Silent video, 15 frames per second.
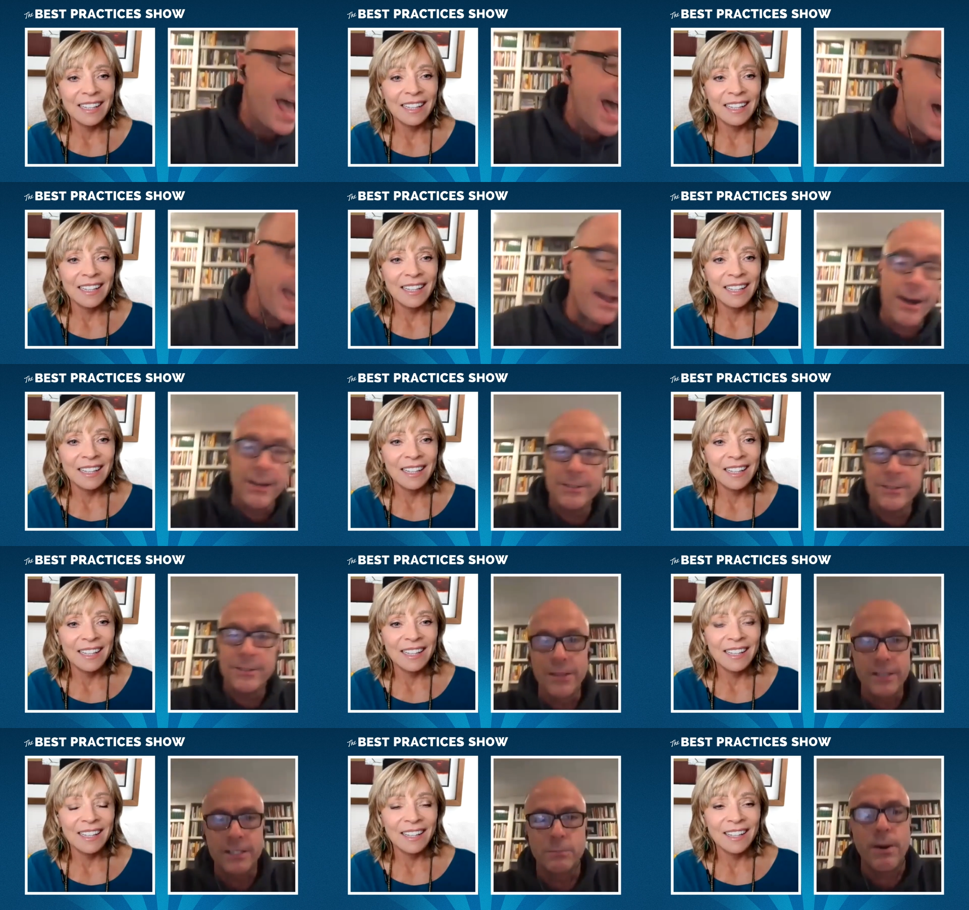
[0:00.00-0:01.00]
Speaker 1: I also
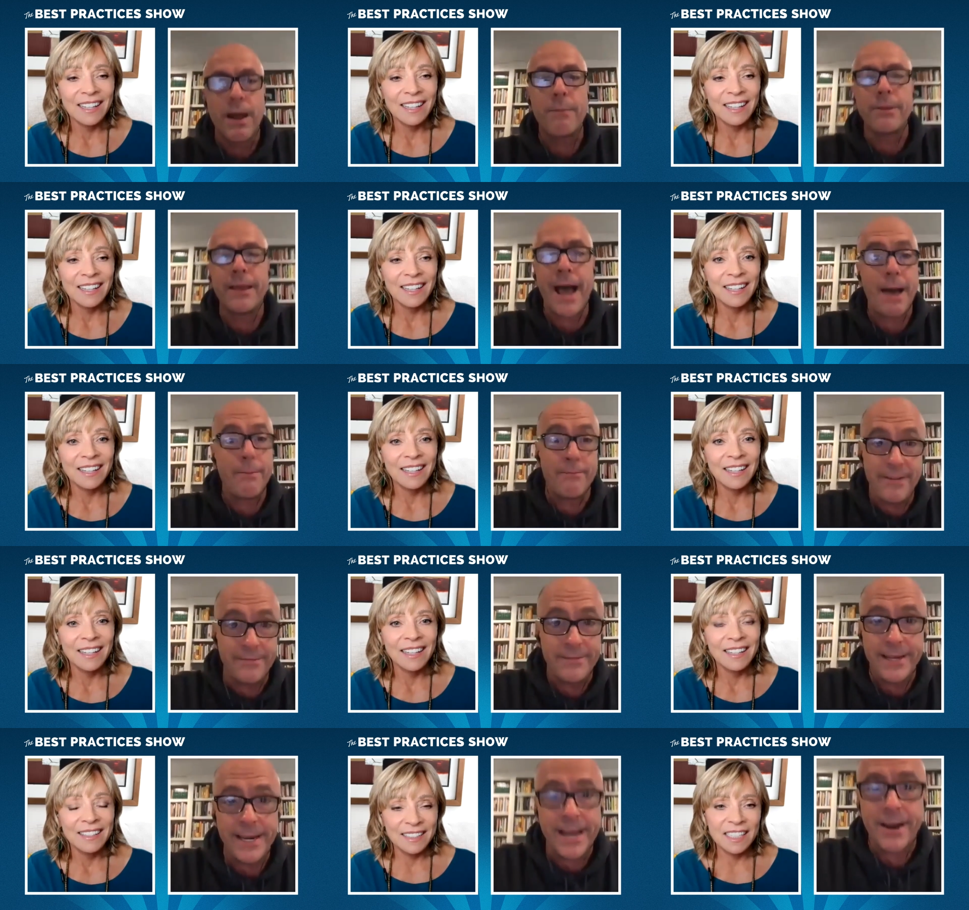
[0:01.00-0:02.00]
this is probably I'm
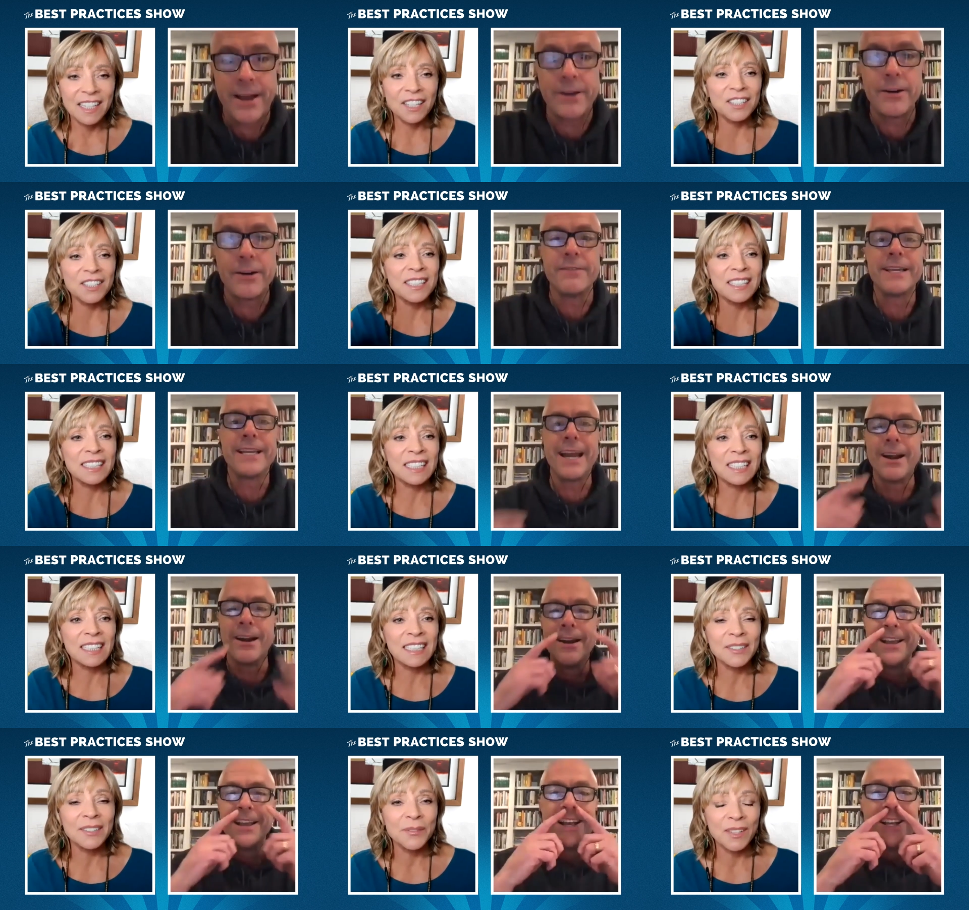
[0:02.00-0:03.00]
50 now. So there's the care.
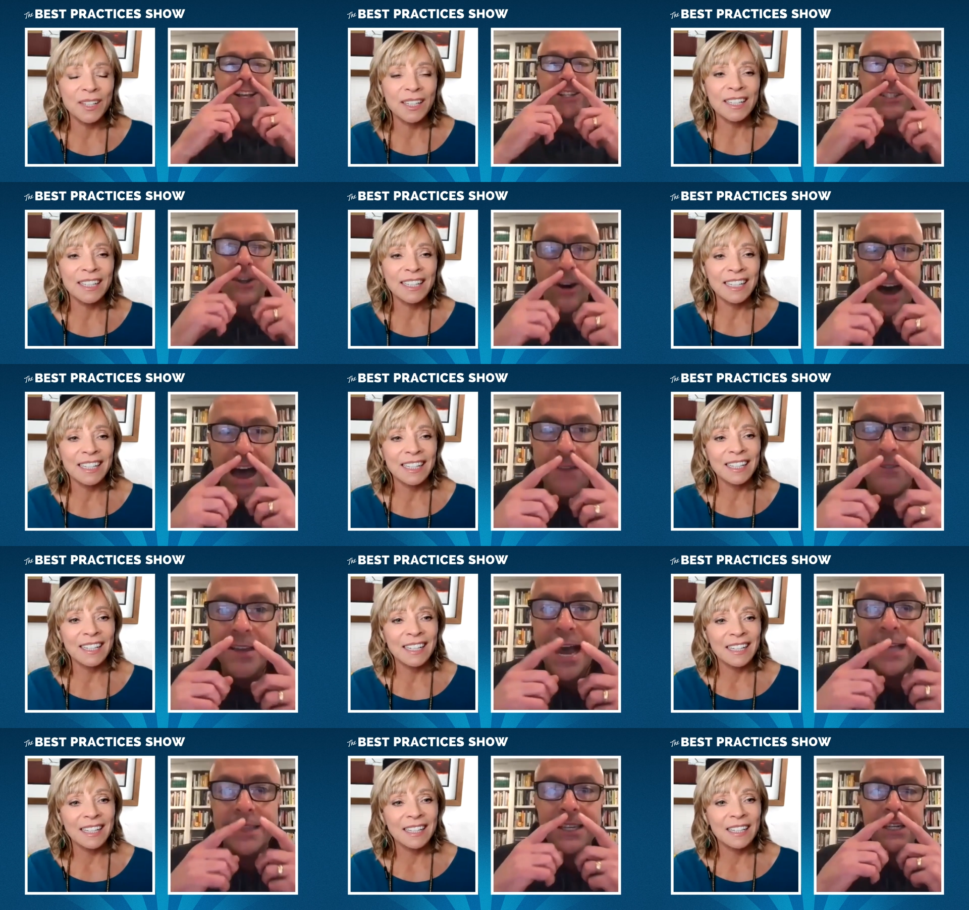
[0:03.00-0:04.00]
ceiling. Uh-huh. So I've
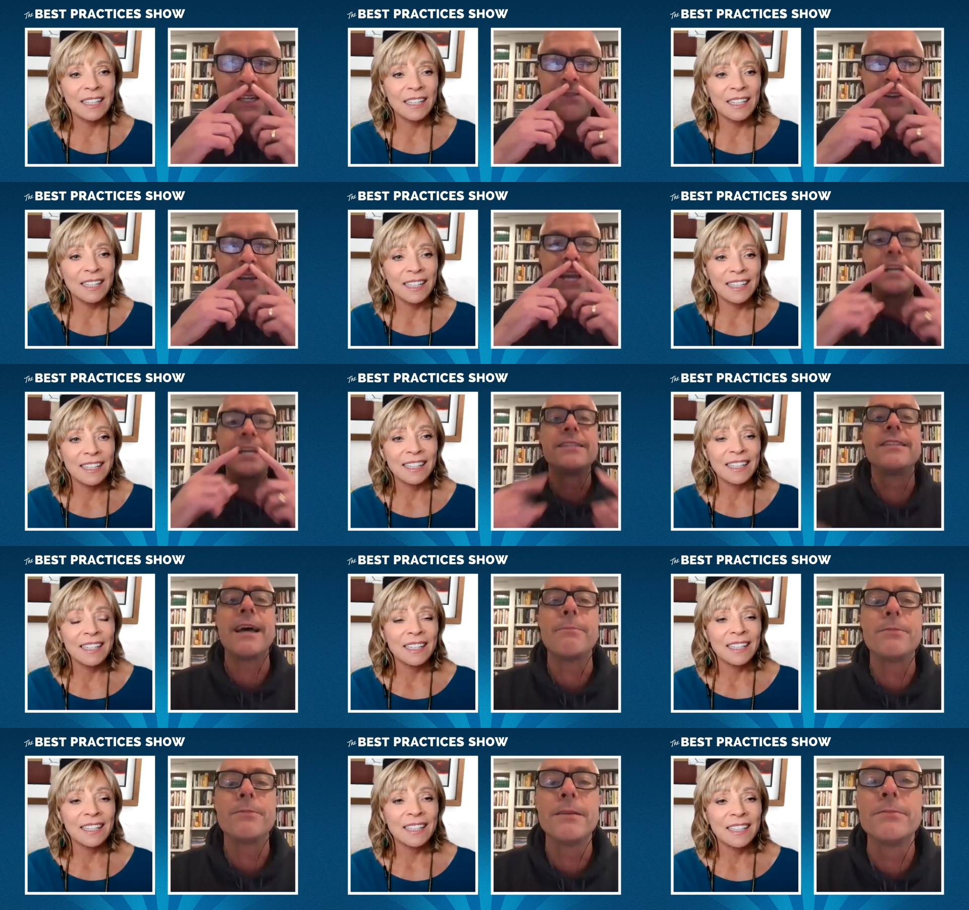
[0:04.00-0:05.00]
got the deviated
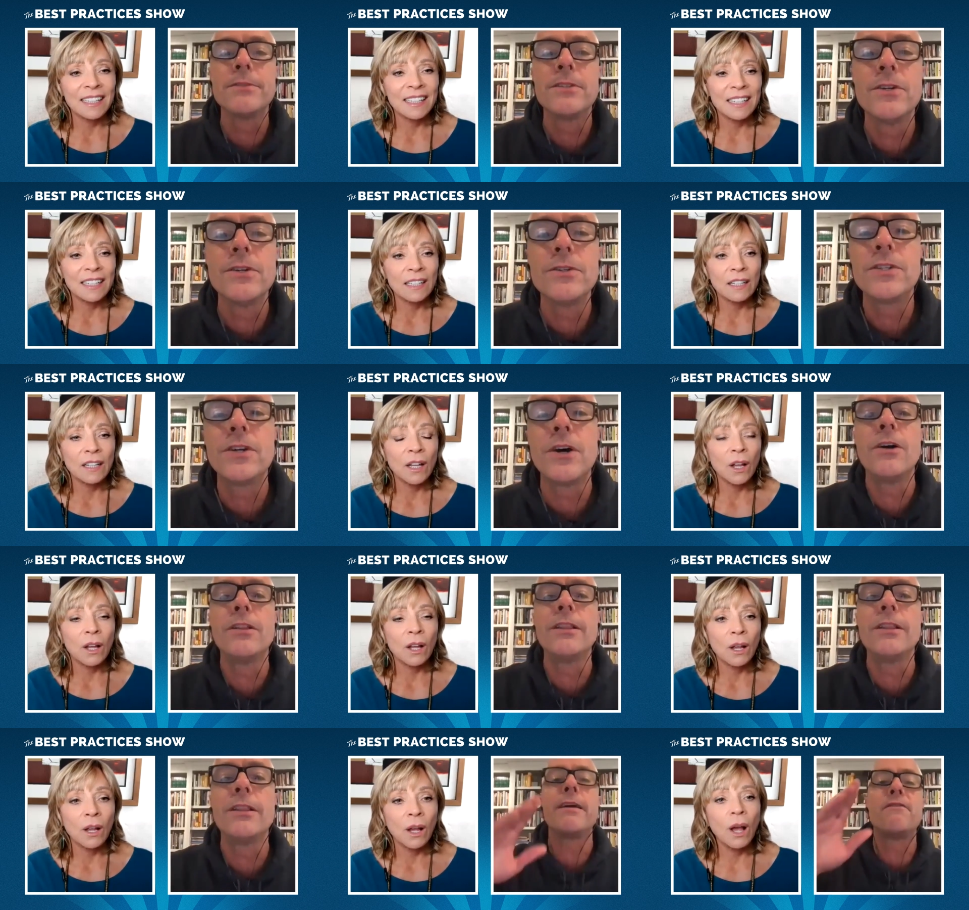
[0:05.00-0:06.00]
septum too. So
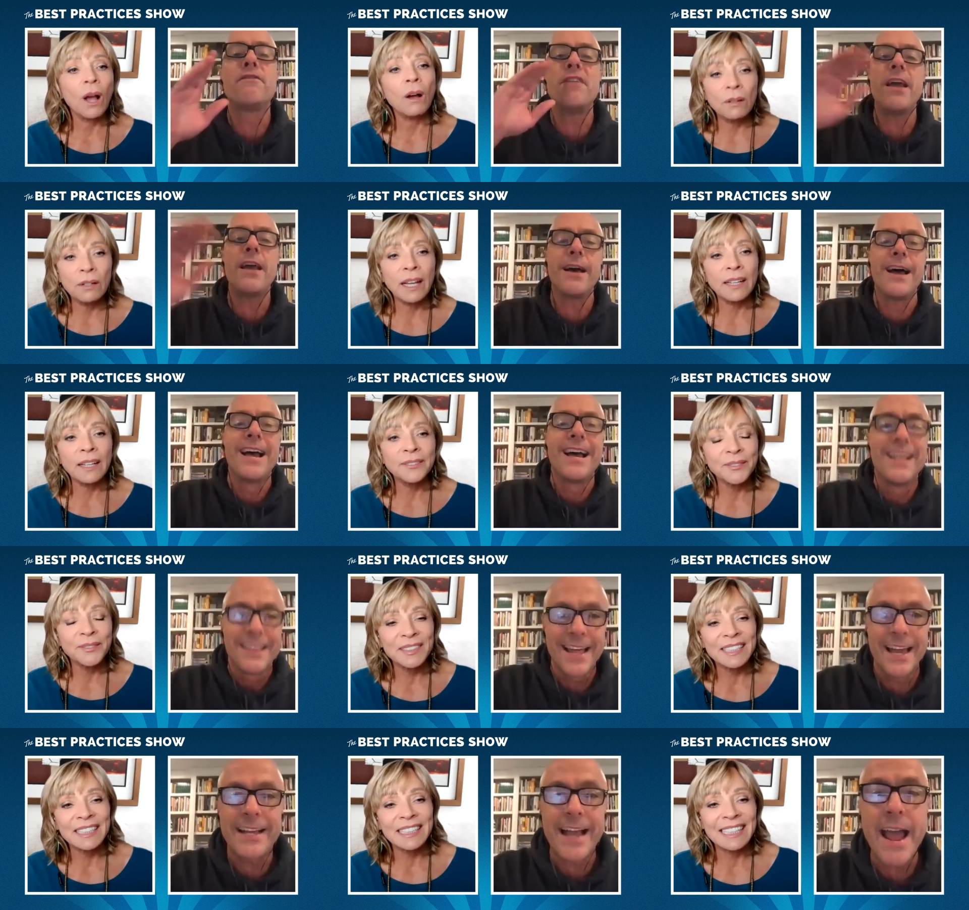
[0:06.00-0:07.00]
like if oh okay,
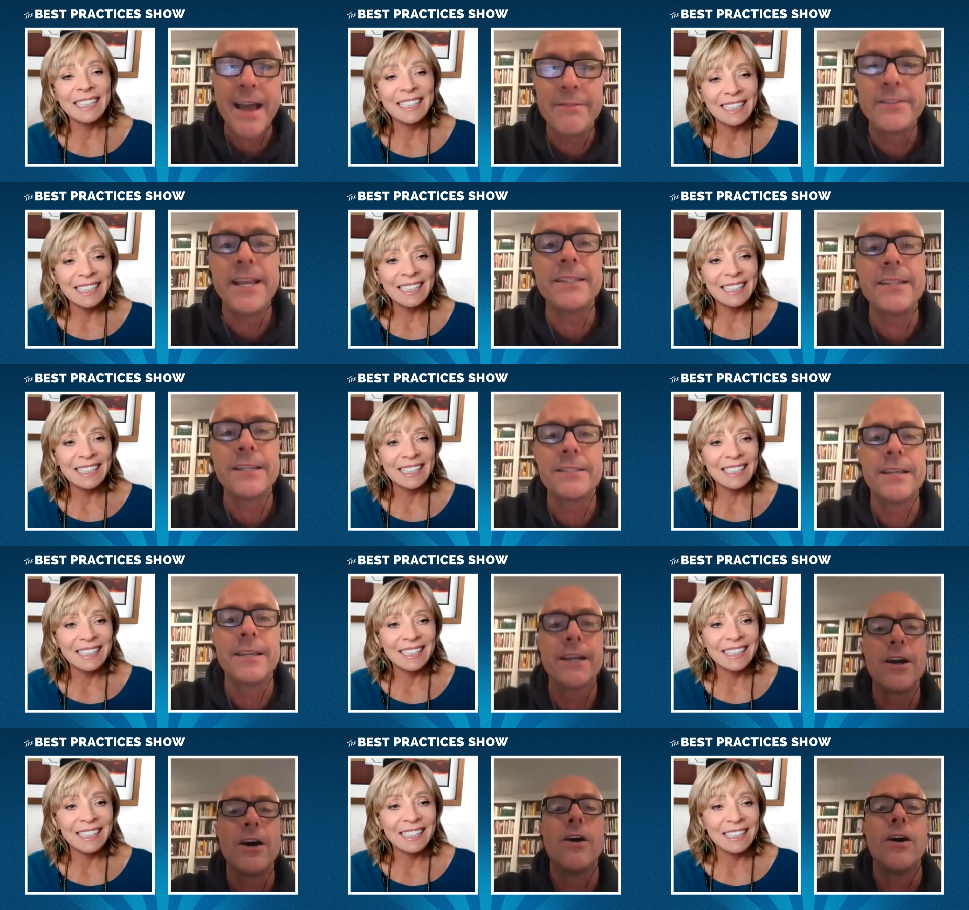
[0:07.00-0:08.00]
like I have dentists that
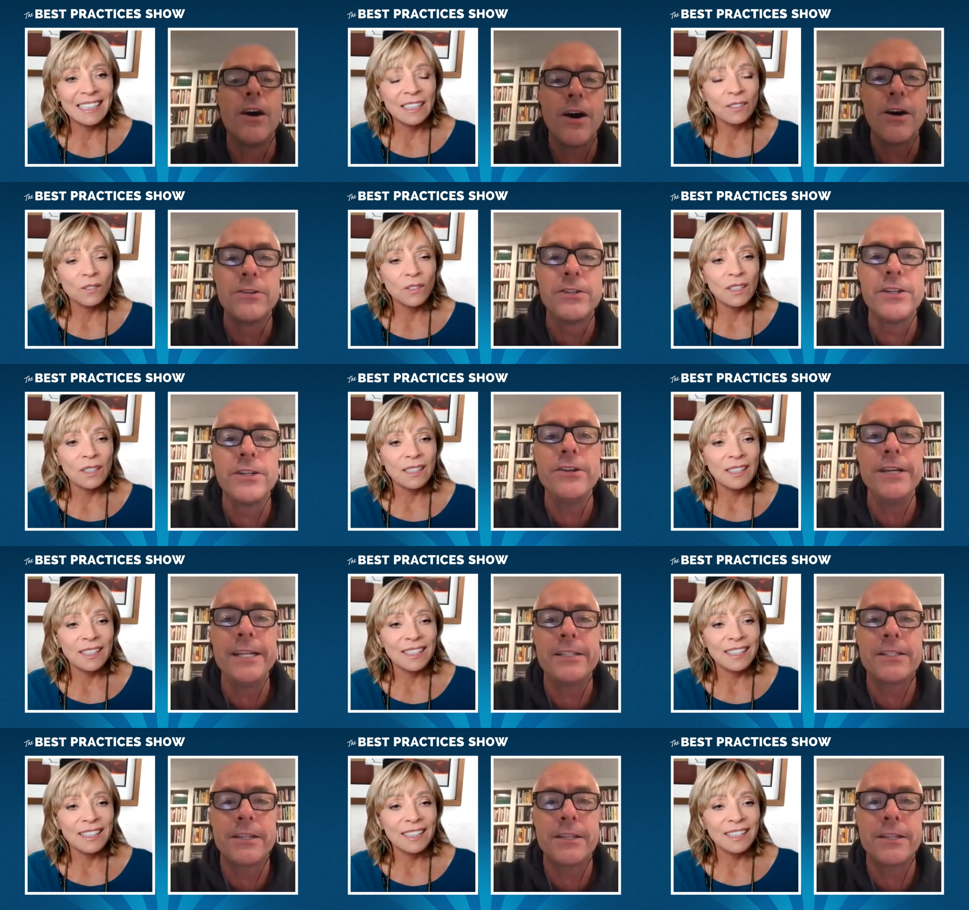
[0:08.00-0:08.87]
go, oh dude, you need